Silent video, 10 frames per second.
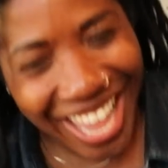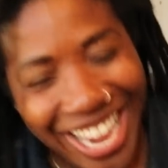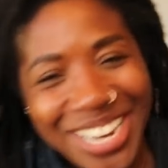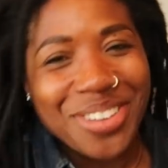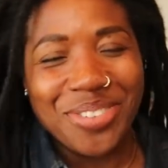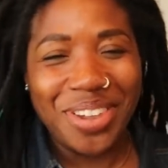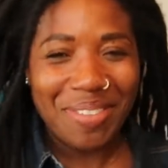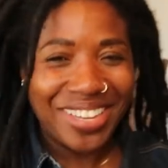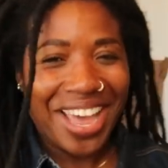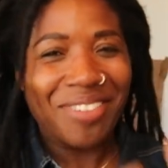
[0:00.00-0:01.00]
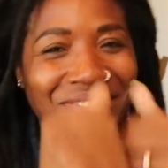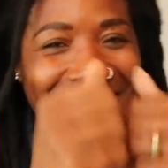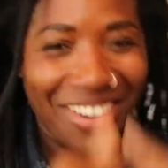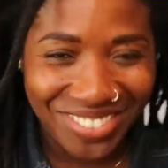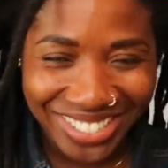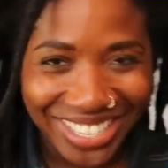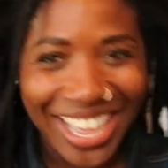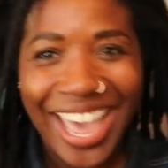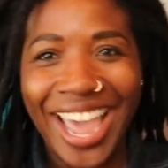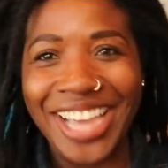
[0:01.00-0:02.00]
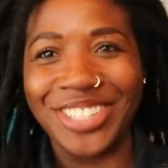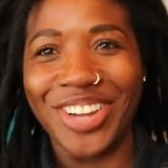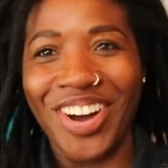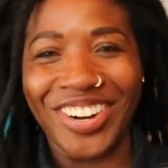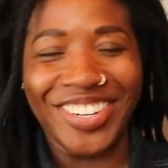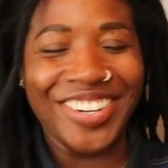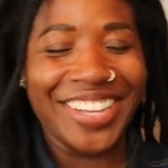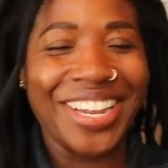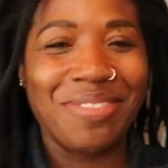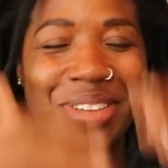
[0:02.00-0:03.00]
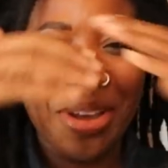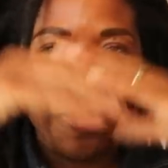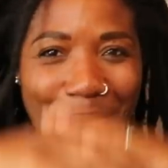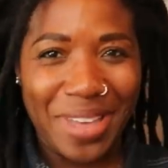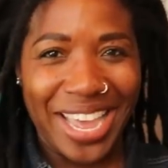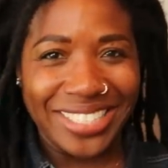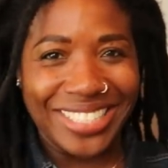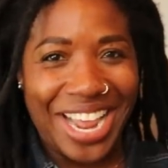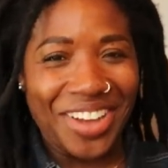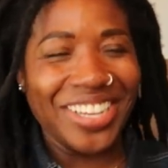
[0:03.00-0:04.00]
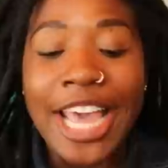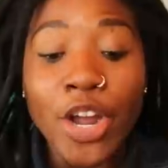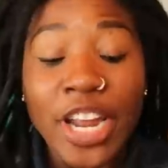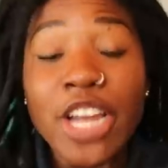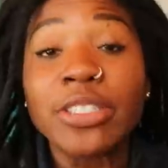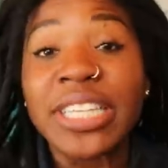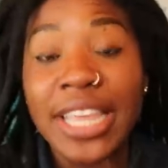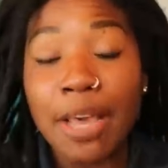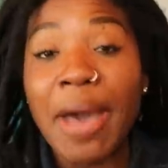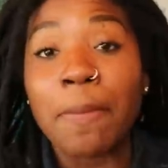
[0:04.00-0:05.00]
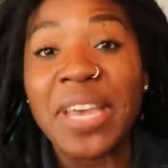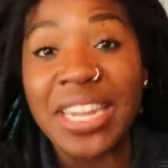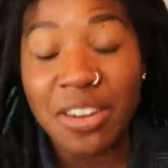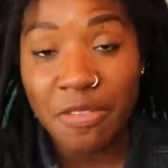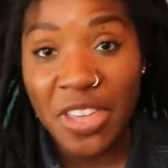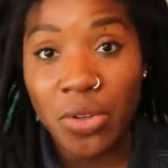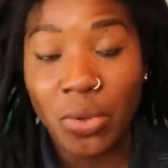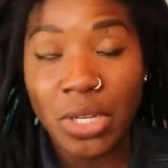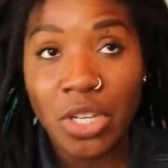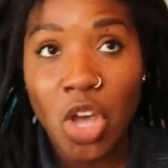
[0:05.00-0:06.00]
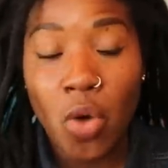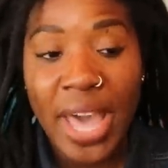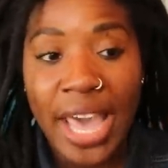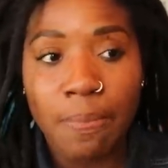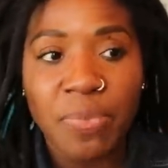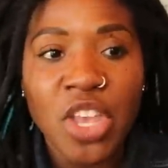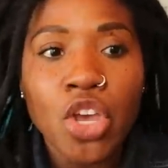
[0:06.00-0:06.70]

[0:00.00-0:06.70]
Anywho, I'm a hand talker. Okay, let me put my hands down. Here's the thing about being in the field, okay?